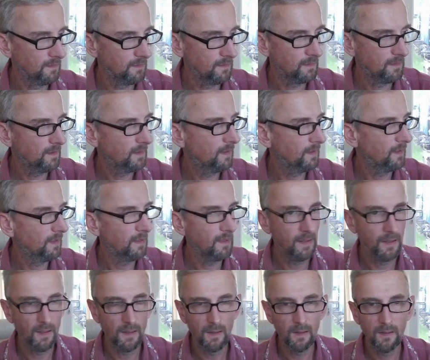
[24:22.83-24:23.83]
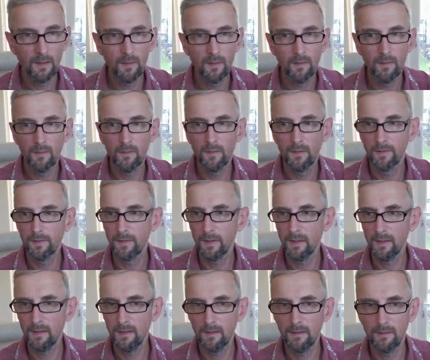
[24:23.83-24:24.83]
the
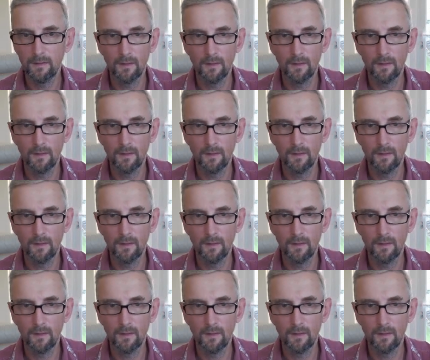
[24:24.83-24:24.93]
thing you've